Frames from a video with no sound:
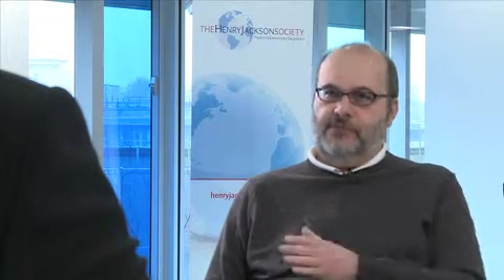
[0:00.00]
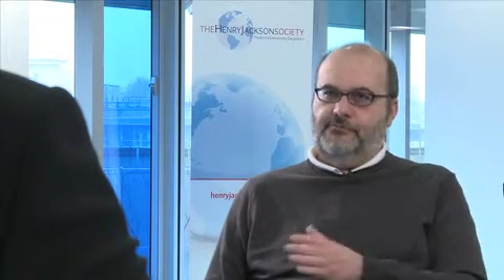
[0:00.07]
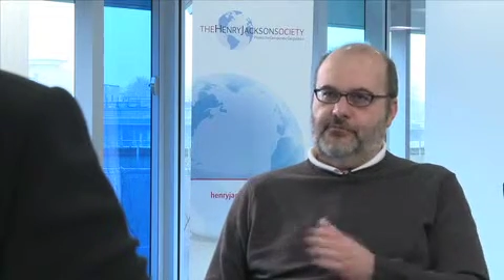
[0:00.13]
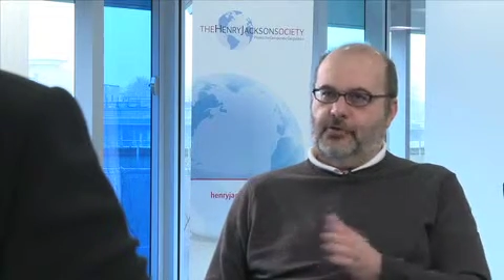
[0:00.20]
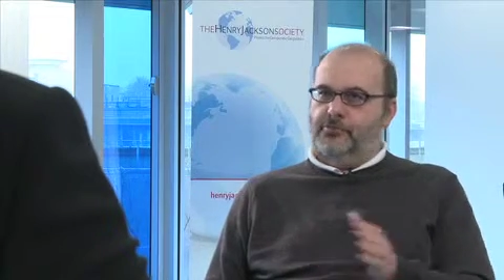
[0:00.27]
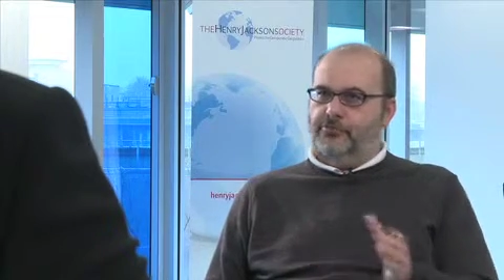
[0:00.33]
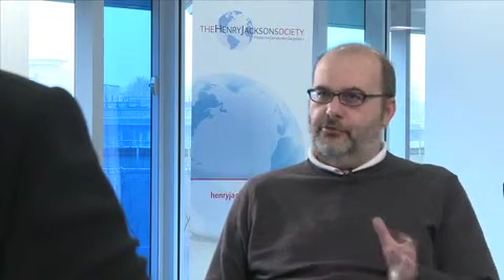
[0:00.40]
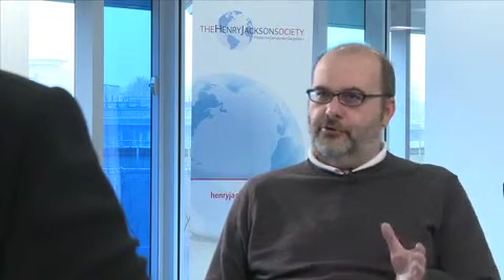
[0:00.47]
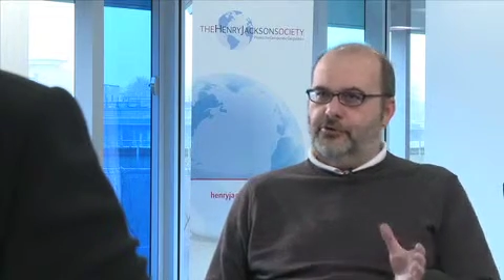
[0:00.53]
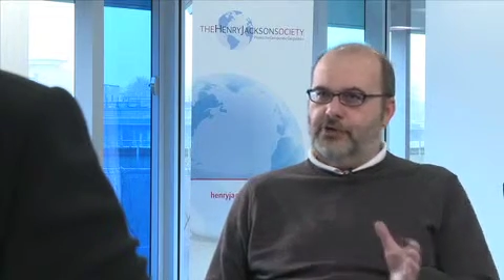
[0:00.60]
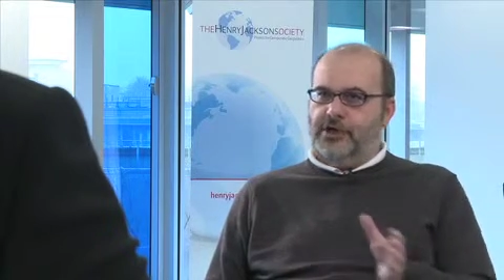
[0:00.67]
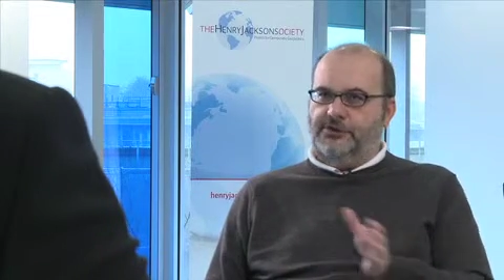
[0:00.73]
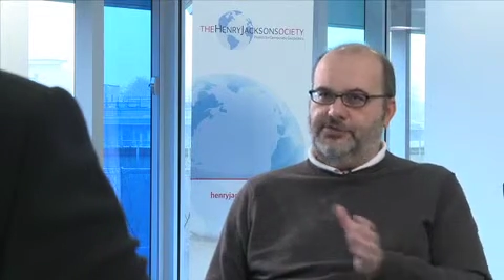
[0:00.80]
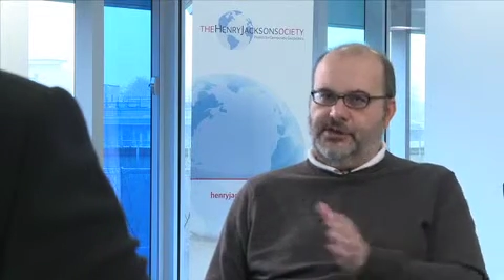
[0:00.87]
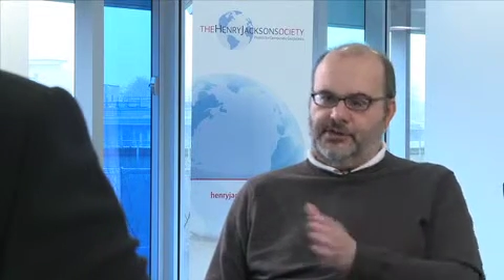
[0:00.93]
from poor
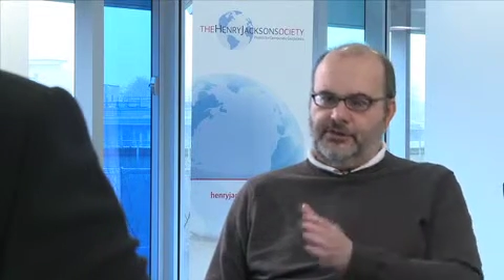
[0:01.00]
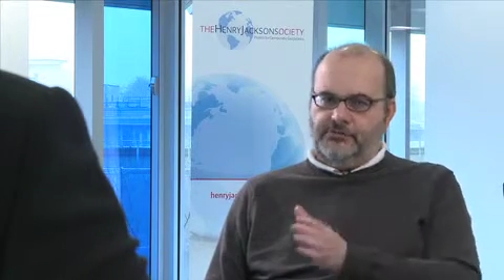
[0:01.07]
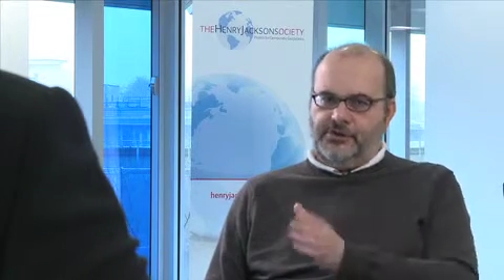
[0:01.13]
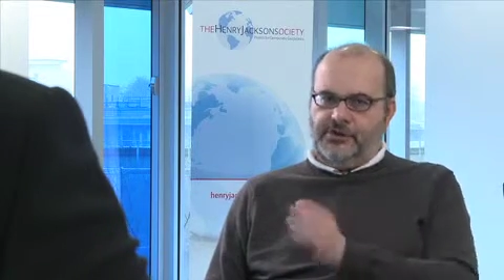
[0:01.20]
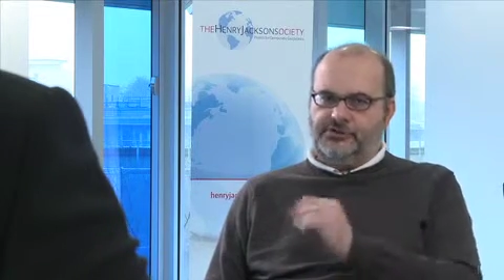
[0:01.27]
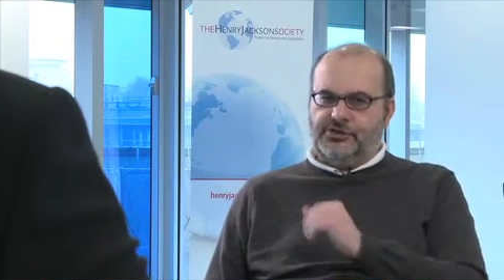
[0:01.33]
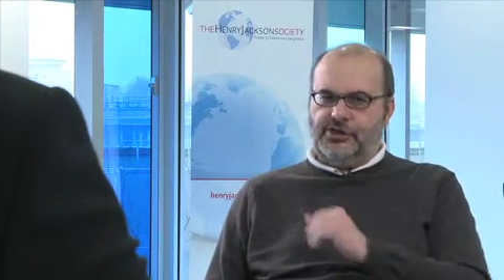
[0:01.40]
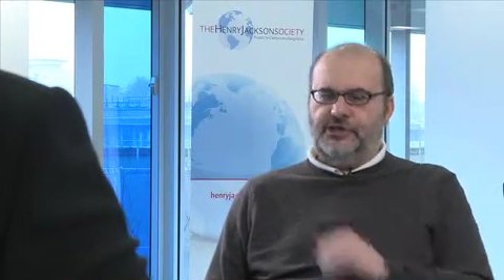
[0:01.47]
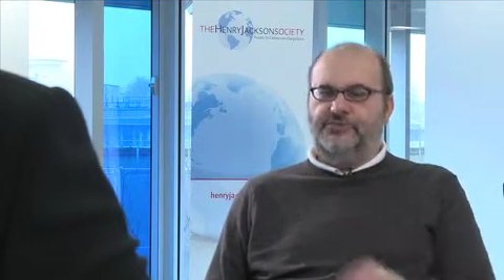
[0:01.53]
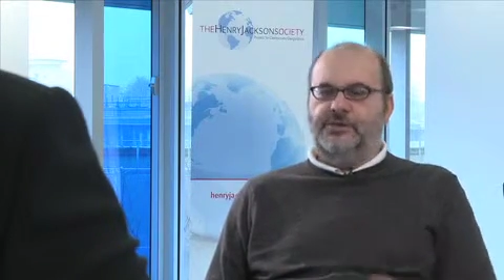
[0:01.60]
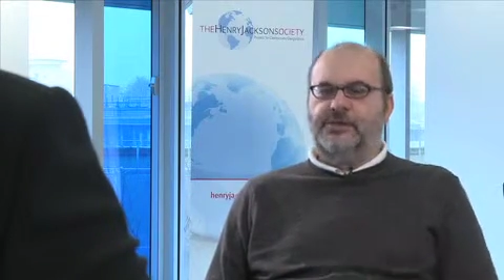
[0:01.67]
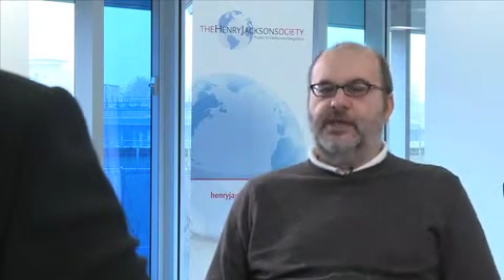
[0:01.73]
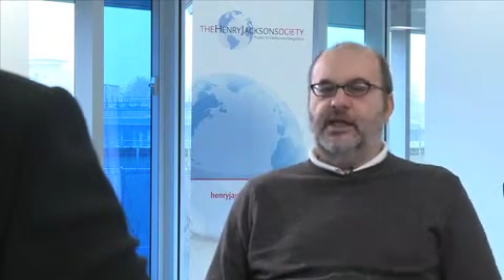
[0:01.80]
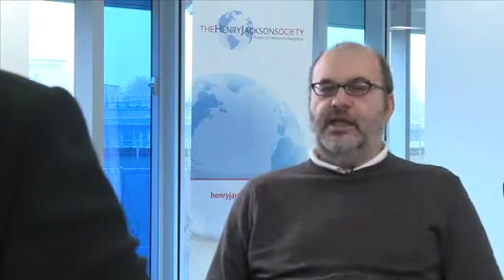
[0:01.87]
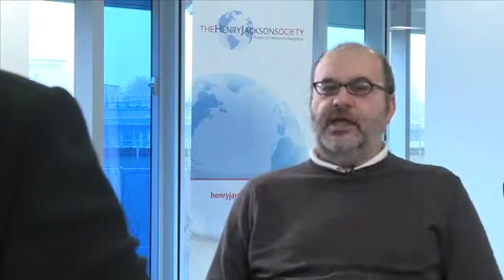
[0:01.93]
countries to rich
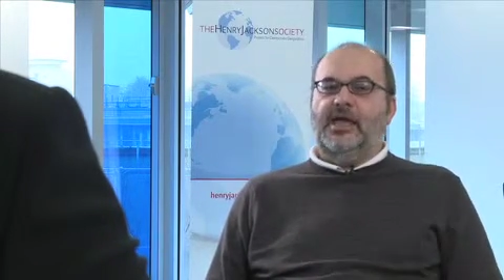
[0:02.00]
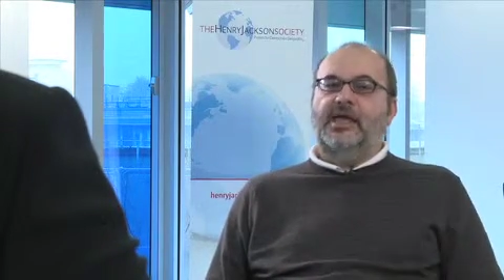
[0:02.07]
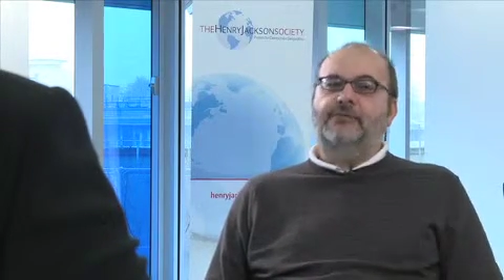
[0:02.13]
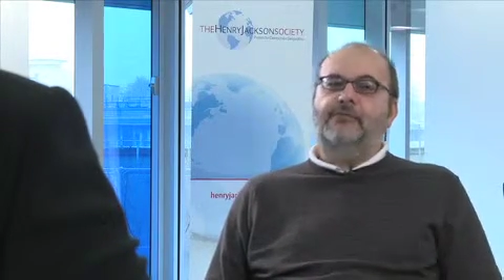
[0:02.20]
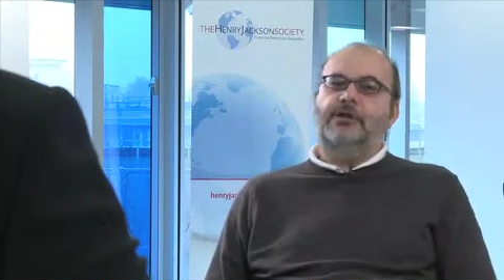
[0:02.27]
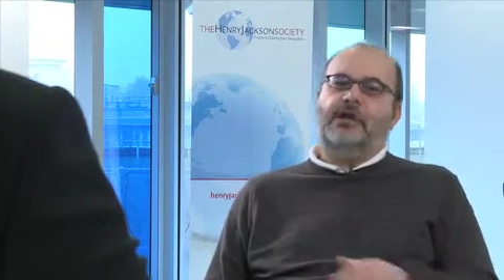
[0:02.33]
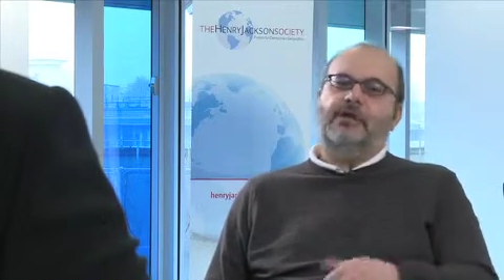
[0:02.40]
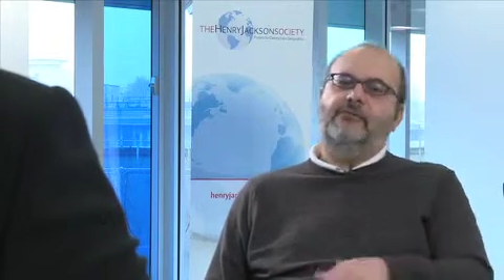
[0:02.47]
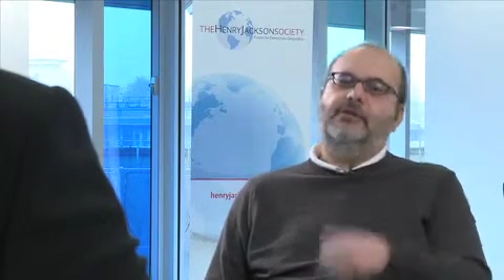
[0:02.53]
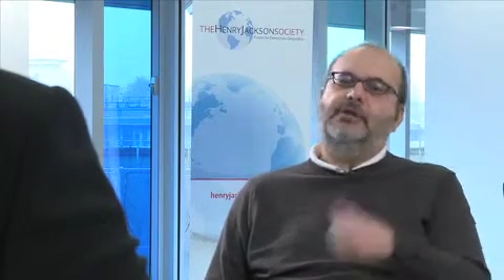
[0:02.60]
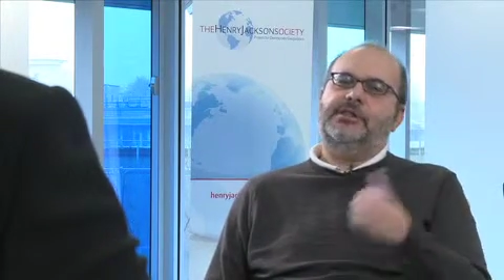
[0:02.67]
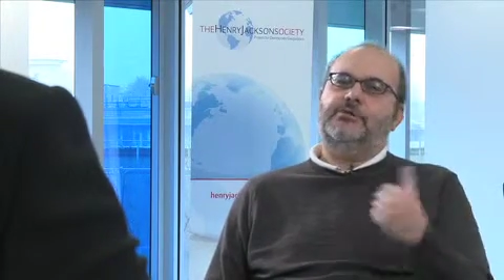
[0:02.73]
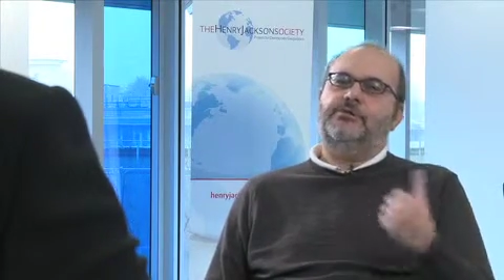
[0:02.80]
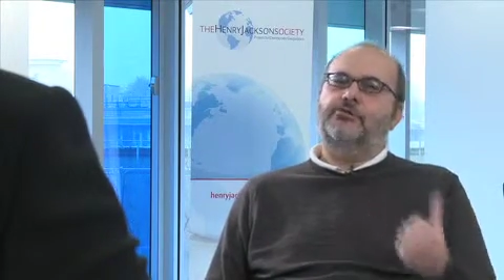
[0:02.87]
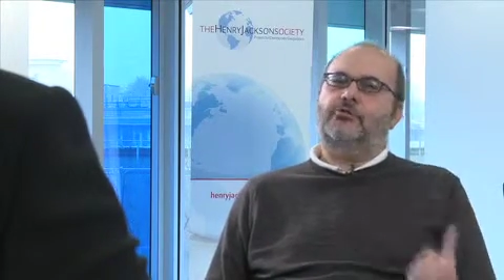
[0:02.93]
countries, and we have
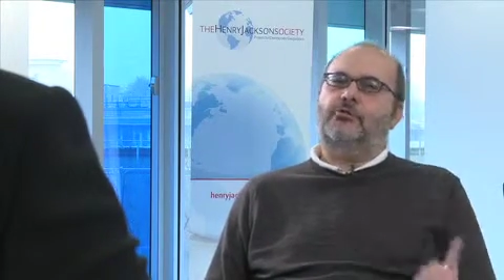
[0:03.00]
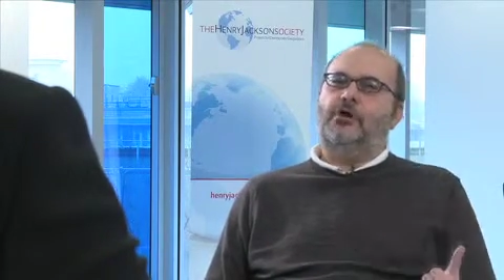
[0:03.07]
also to